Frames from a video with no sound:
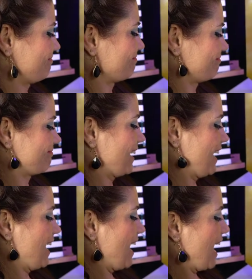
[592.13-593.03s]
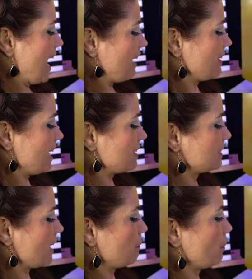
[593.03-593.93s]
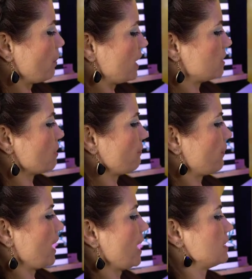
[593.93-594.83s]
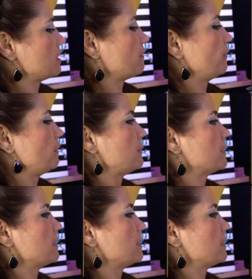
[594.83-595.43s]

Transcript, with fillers: and then at some point, don't forget to flip